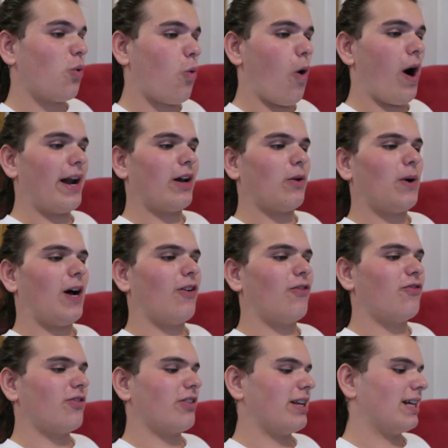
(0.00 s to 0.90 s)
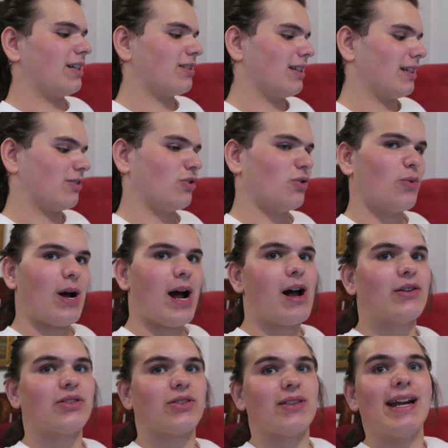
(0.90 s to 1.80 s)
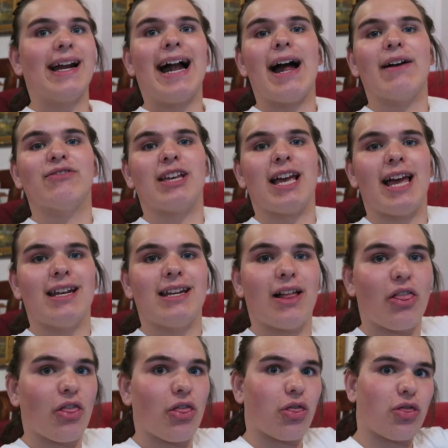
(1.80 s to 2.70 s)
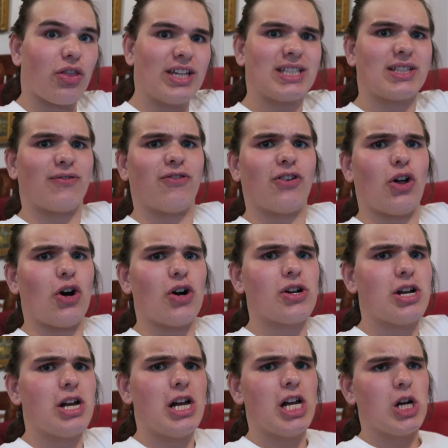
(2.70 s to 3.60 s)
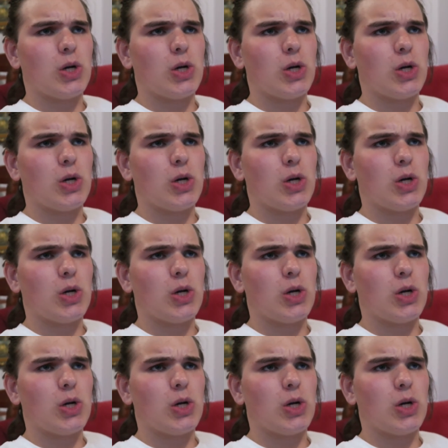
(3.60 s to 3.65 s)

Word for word: quite a while for the next like two hours and then I have to edit this vlog